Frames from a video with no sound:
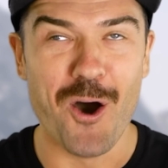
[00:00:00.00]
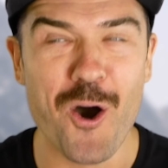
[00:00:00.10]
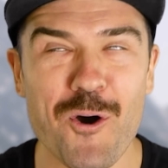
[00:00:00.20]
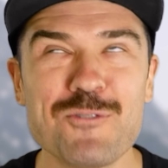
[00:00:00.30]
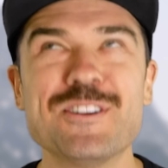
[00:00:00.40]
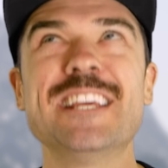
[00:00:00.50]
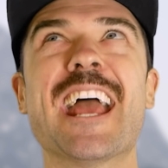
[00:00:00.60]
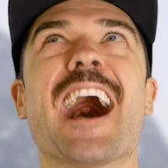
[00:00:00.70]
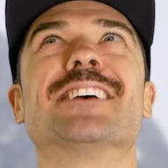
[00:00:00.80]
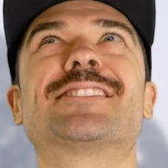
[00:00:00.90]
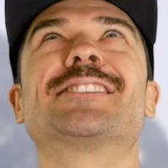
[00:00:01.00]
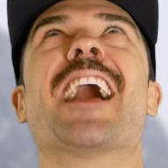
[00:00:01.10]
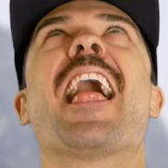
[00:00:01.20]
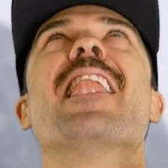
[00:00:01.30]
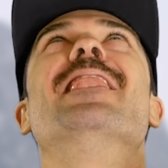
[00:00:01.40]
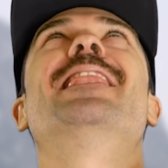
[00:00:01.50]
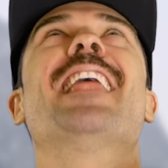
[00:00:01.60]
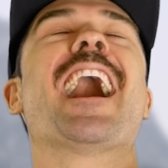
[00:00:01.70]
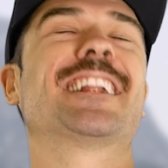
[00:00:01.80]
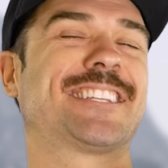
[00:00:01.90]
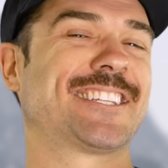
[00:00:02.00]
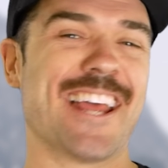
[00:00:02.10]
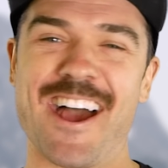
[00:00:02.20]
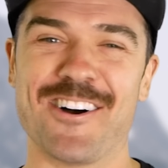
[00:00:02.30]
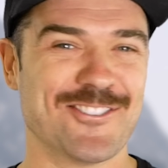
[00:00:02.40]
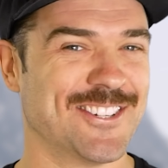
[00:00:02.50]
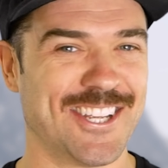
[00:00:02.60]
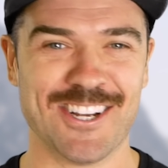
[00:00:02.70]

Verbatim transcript: Oh yes, that sound.